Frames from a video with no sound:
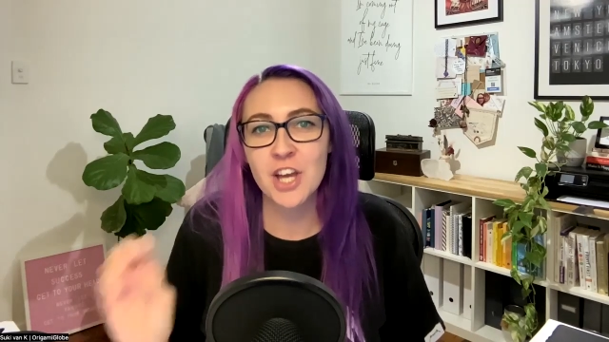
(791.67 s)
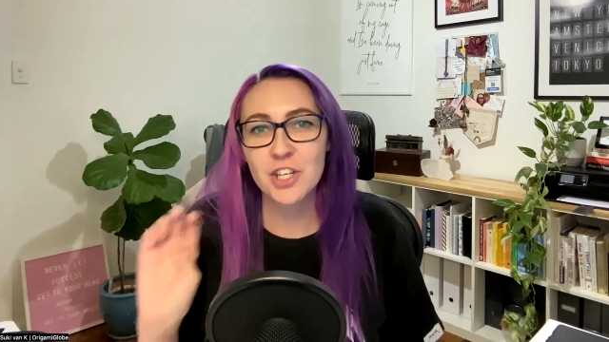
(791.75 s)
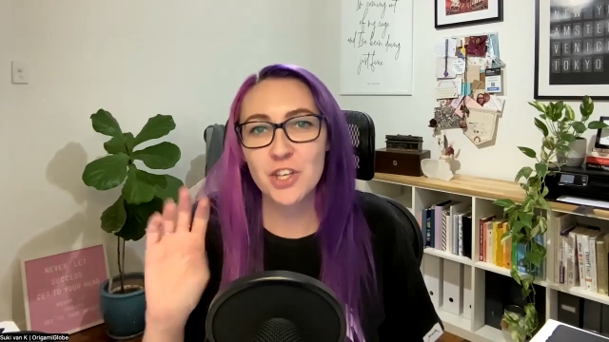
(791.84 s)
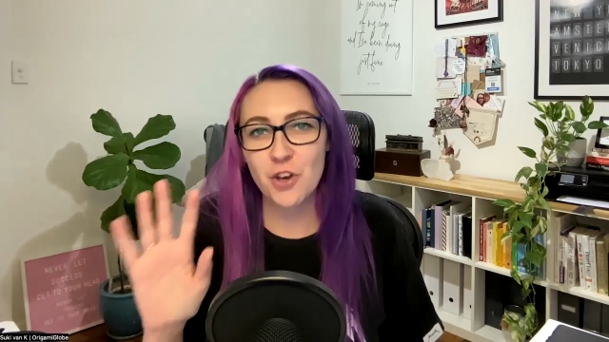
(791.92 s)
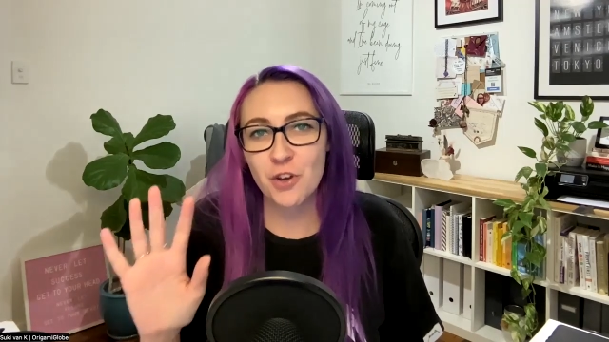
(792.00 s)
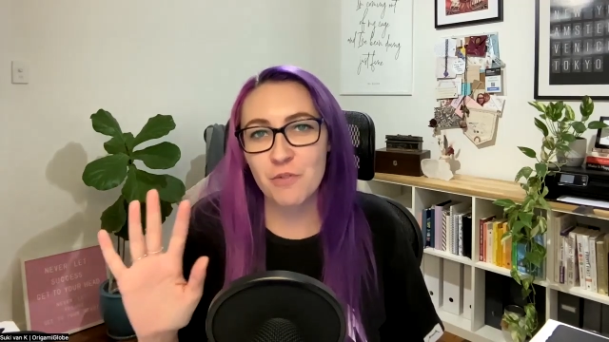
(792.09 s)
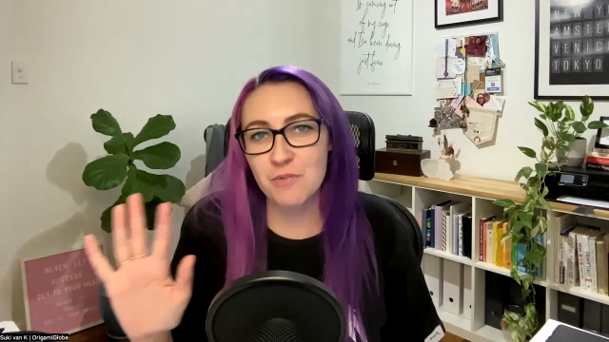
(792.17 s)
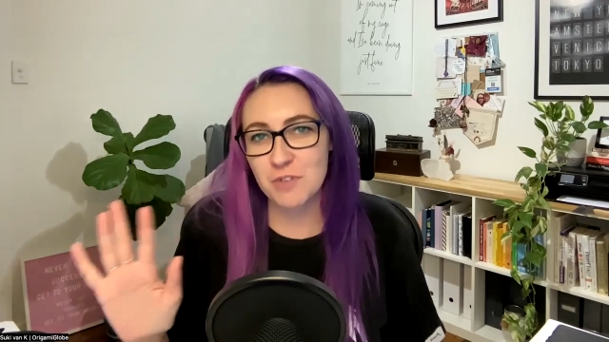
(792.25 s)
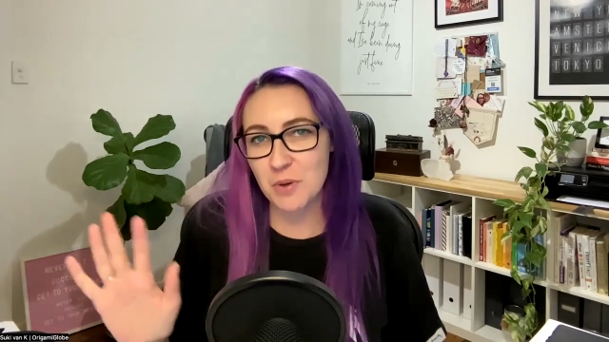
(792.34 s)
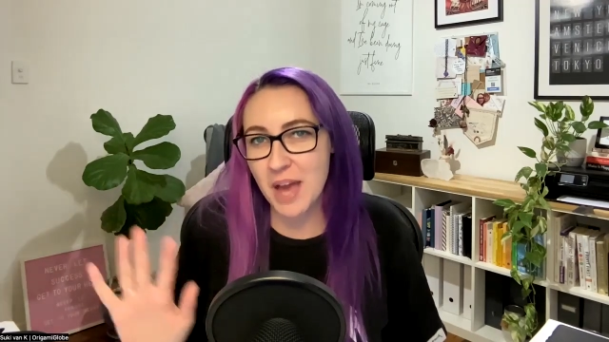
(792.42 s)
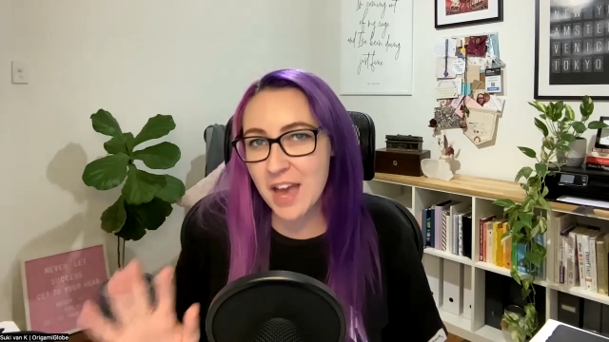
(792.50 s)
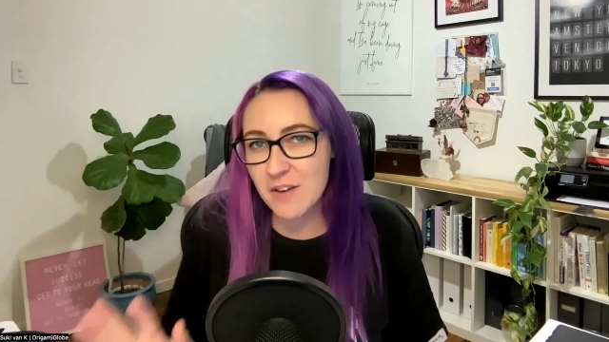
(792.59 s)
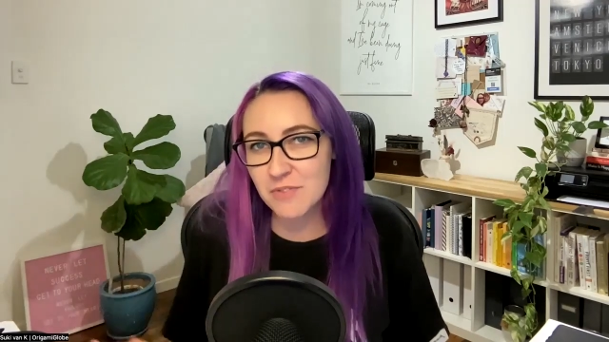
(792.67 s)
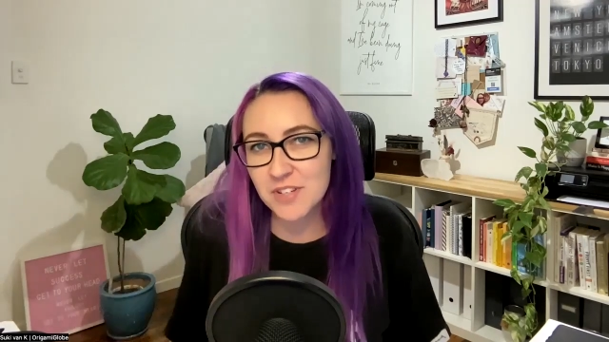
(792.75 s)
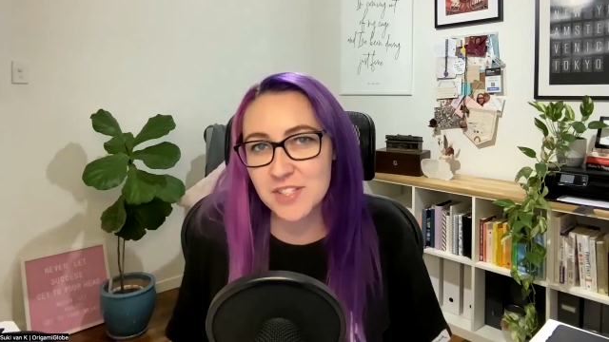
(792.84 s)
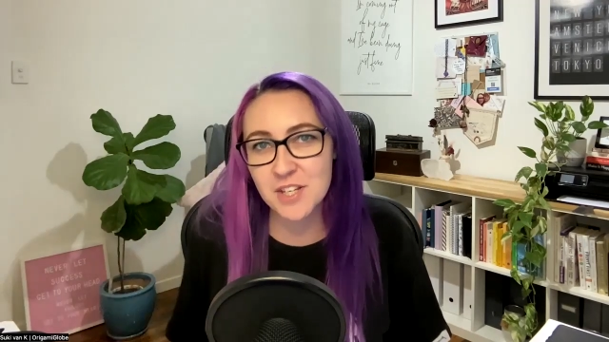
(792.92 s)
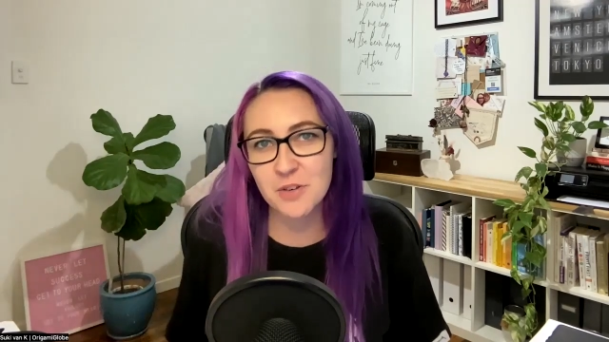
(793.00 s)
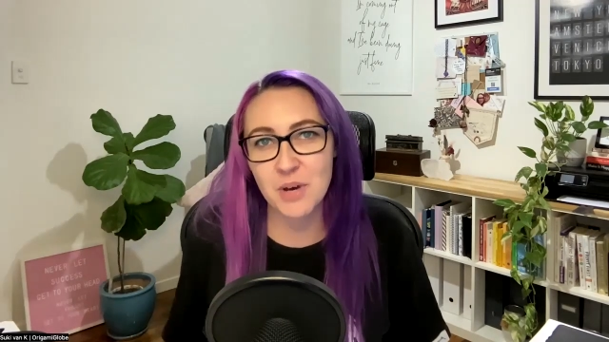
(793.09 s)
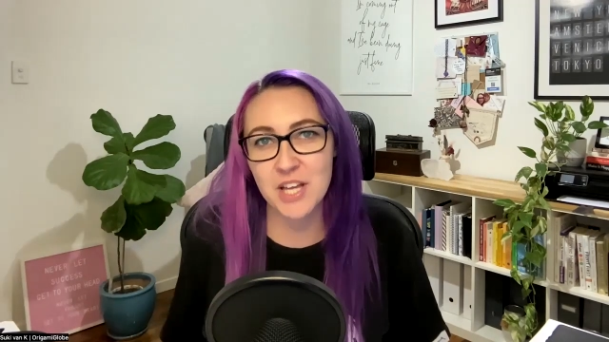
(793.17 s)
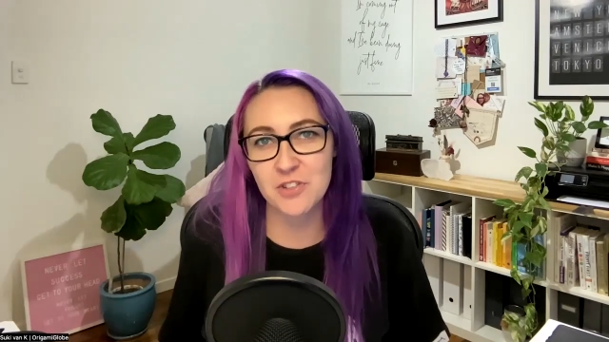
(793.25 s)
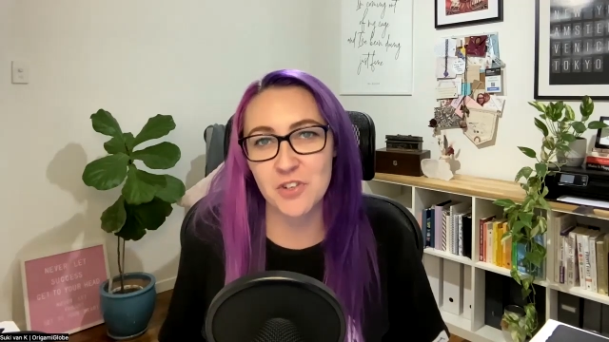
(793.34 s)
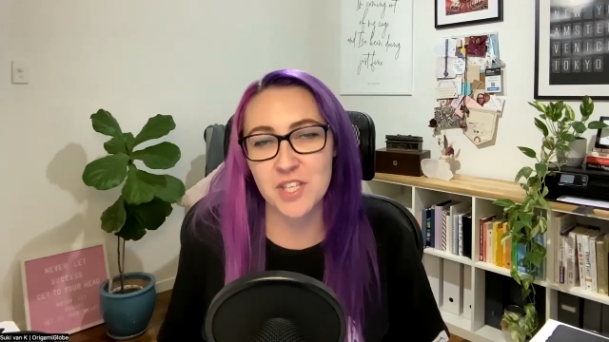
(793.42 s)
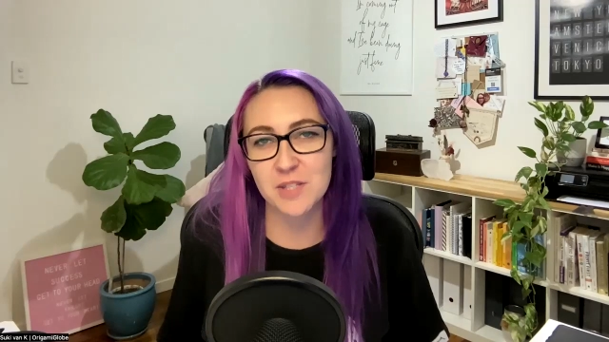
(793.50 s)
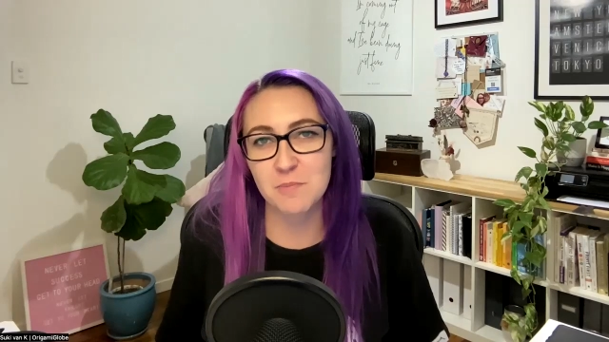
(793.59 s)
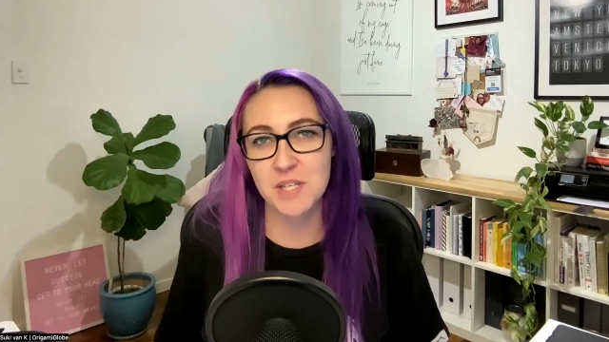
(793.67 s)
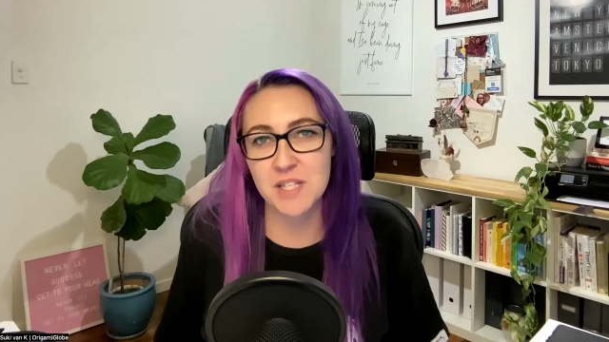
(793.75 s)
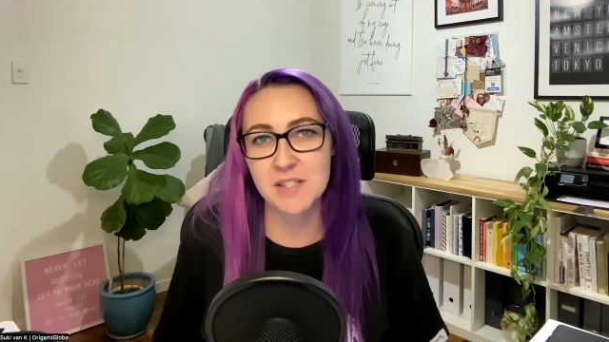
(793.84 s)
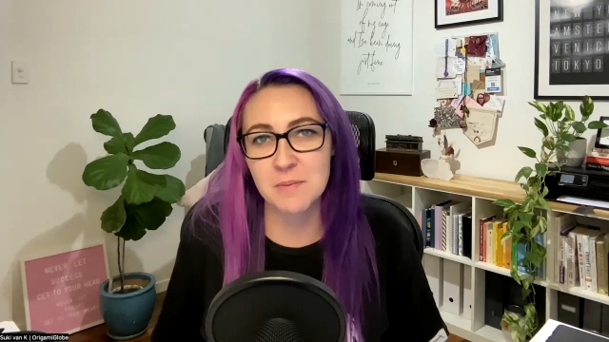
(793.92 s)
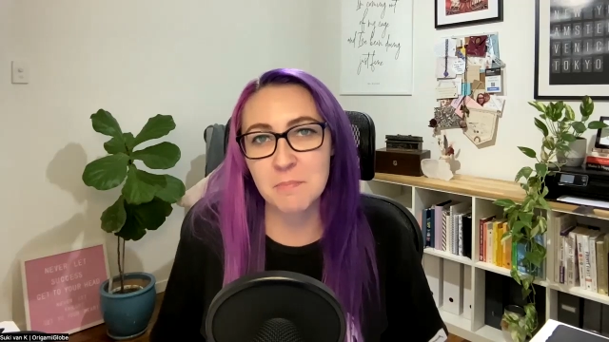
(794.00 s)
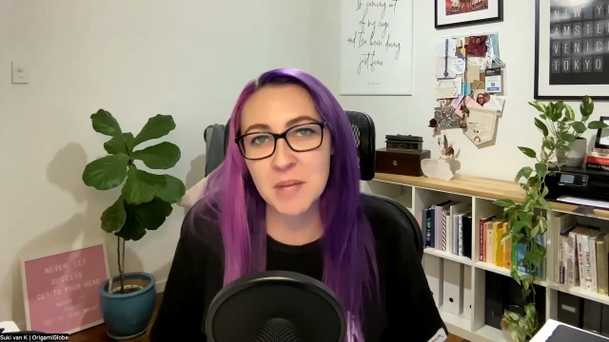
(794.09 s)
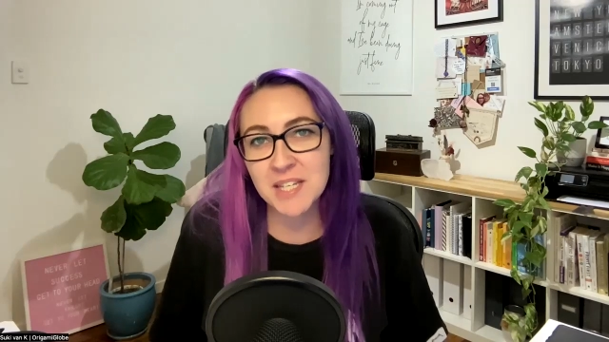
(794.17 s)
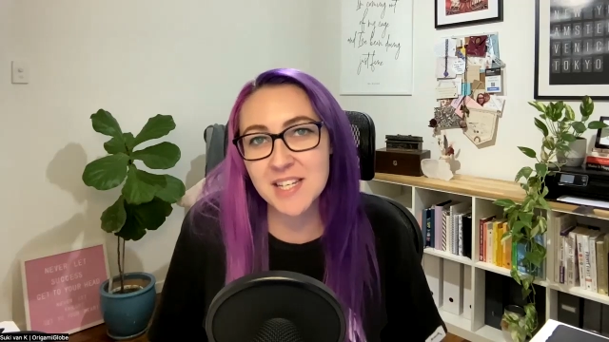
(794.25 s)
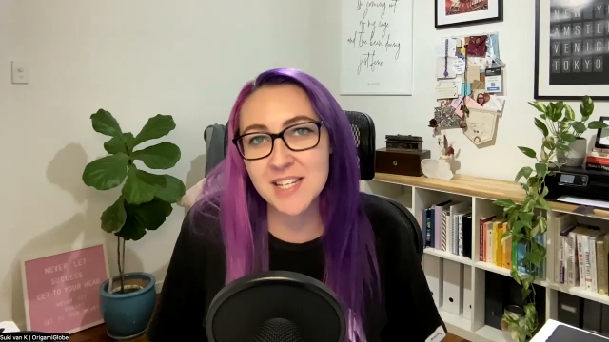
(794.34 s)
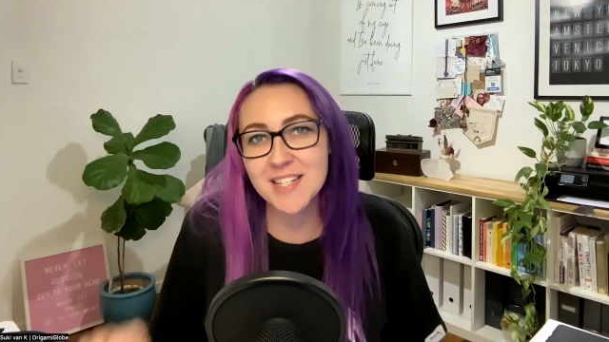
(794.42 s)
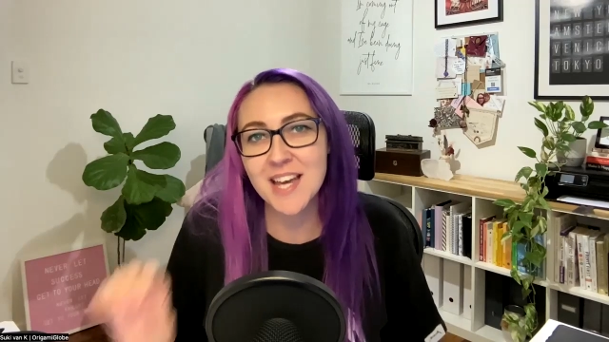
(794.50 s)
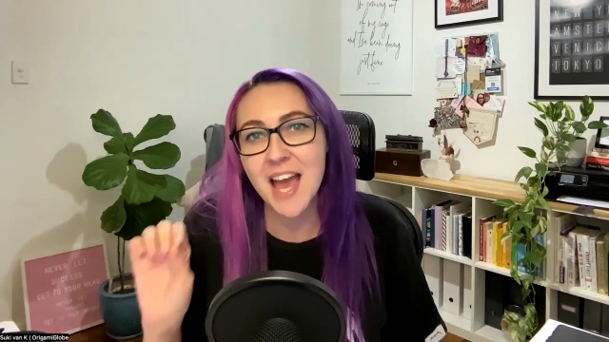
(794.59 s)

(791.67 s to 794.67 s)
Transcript: you can review every single entry that's been submitted